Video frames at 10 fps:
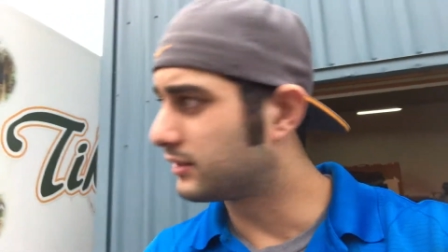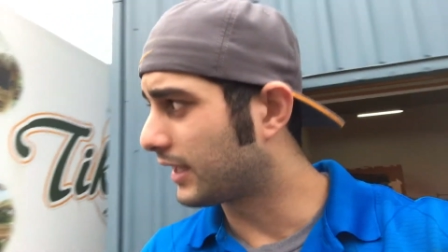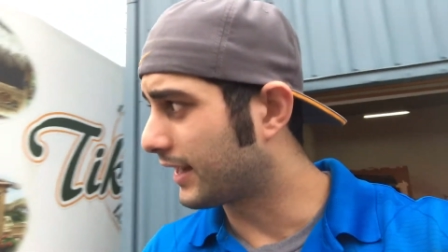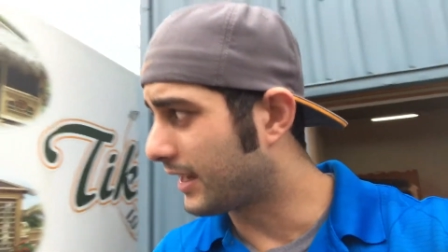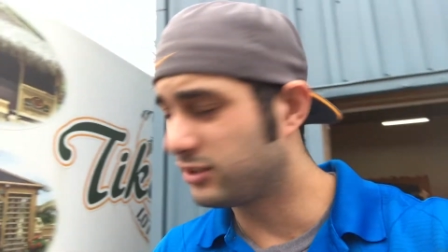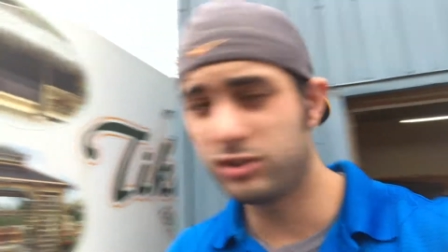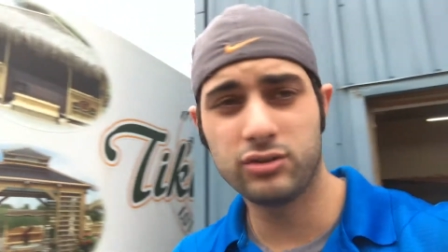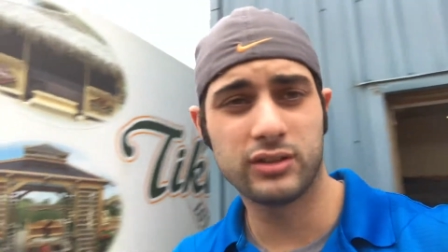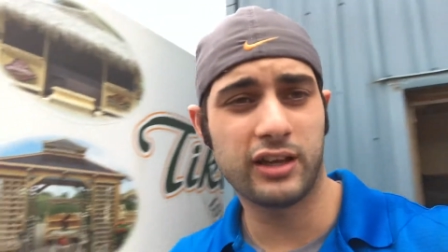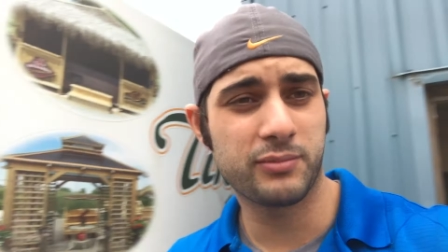that I
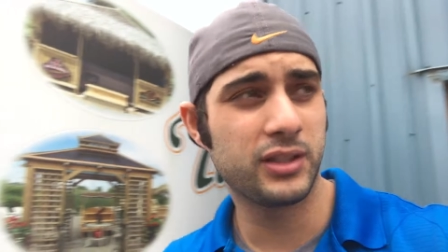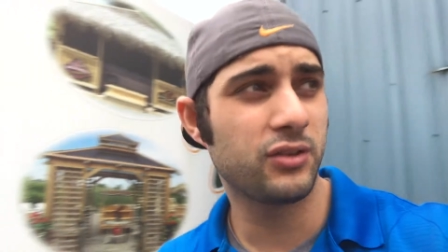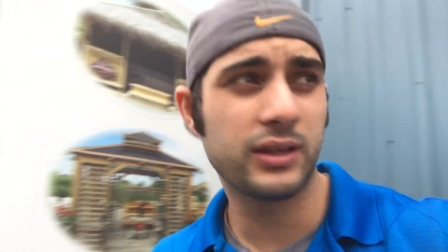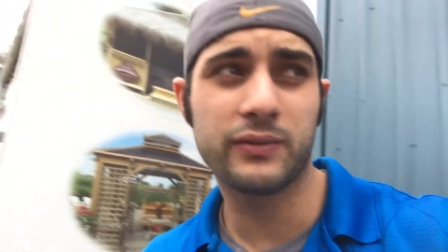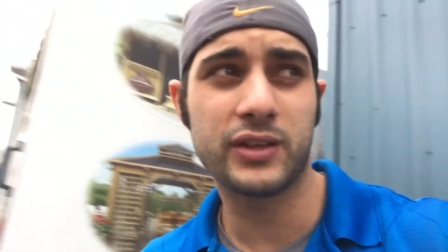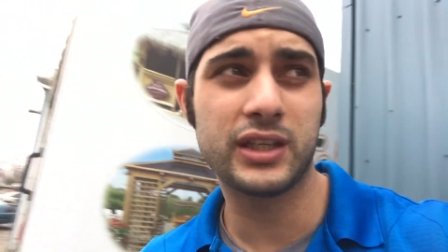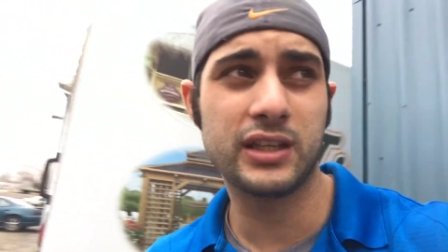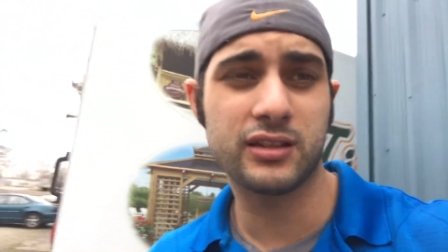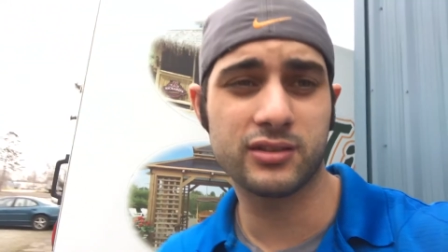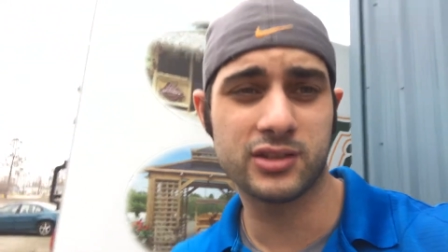do and I've been doing for
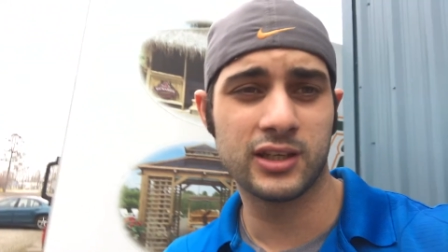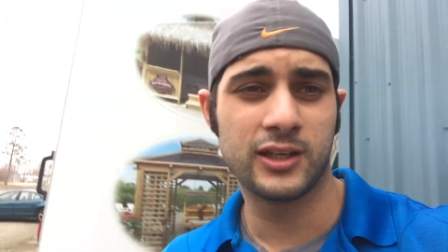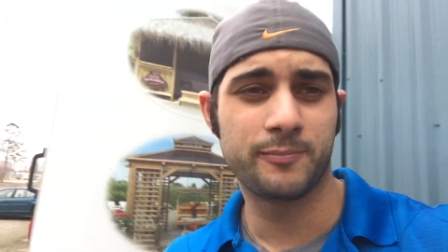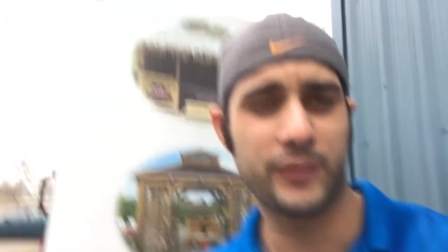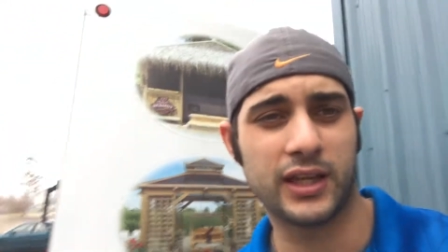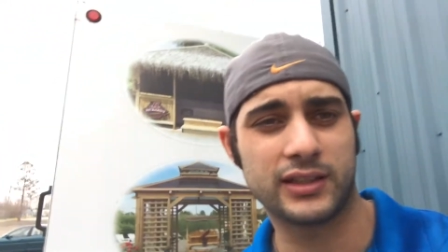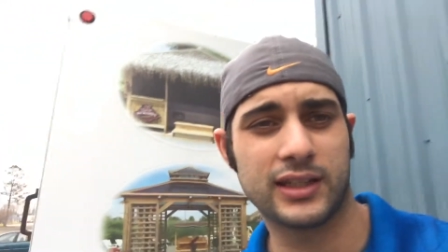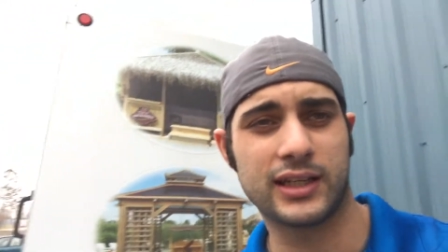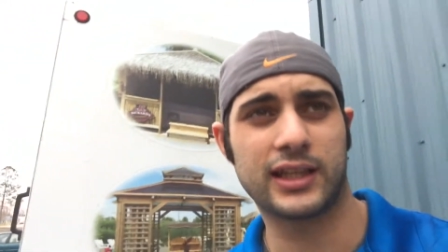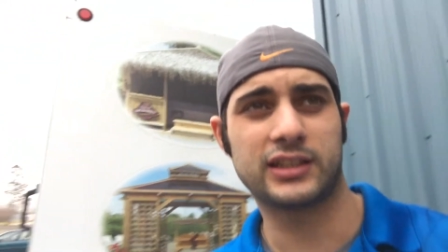years
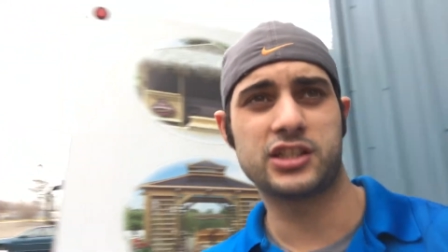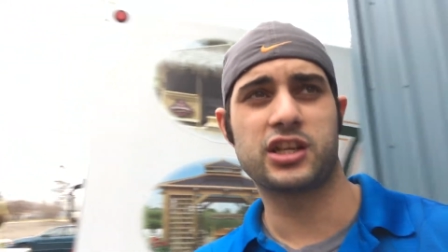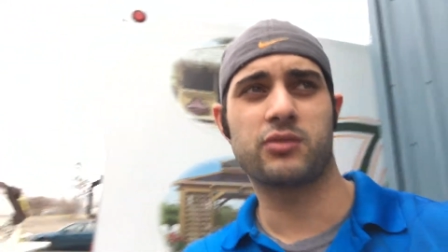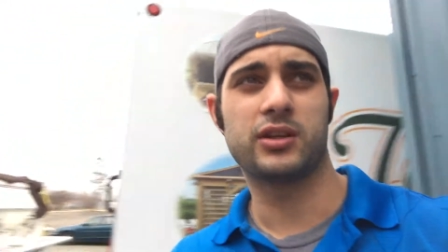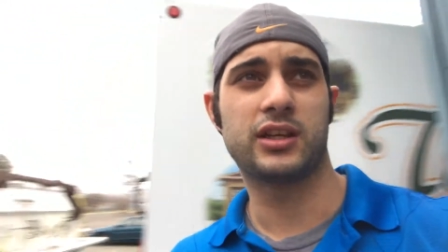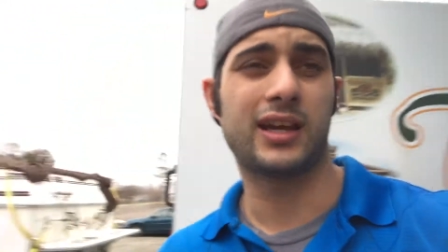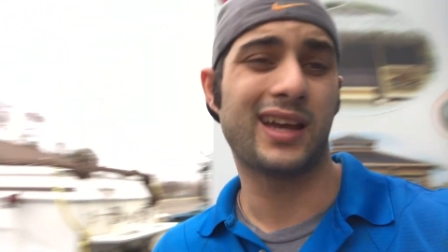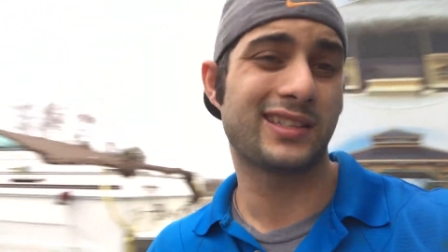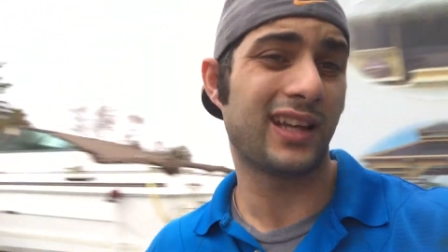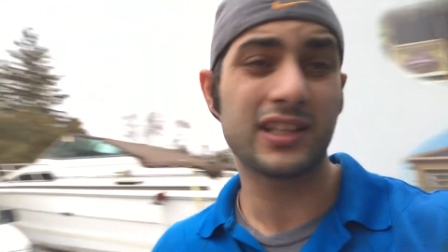that I'd like to share with you guys.